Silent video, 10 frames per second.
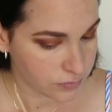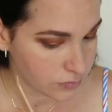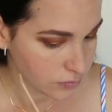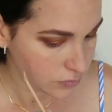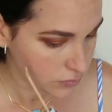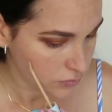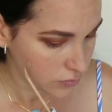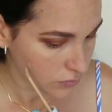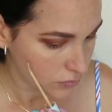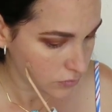
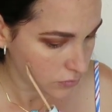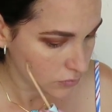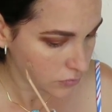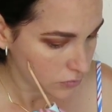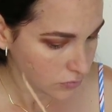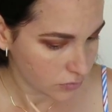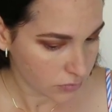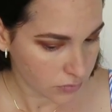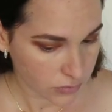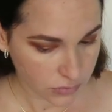
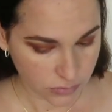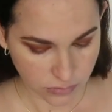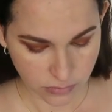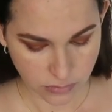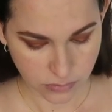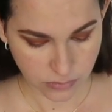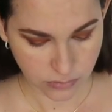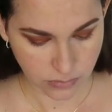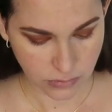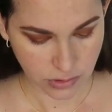
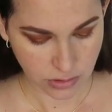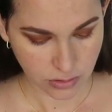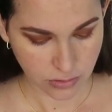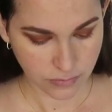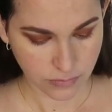(silence)